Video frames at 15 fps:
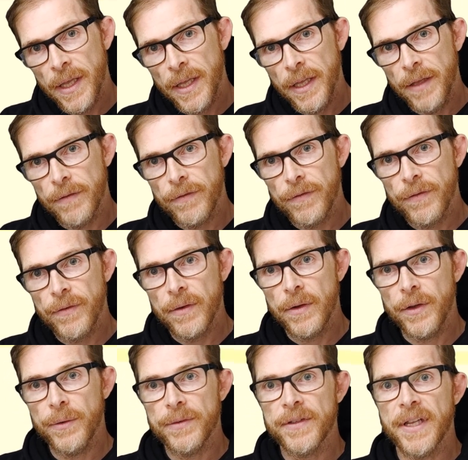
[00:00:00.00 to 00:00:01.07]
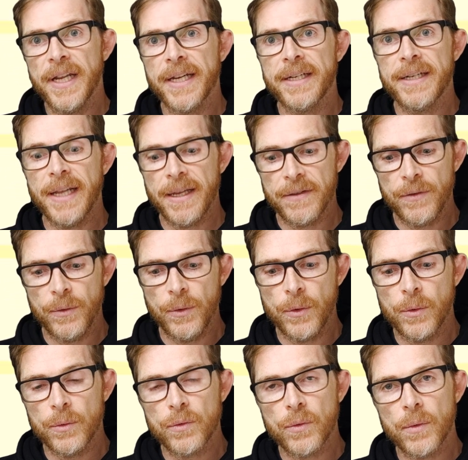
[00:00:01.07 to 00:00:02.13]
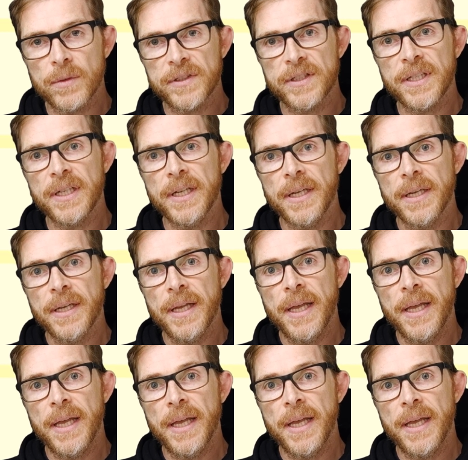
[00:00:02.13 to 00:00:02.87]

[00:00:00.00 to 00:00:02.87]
If you select text, you do Ctrl+C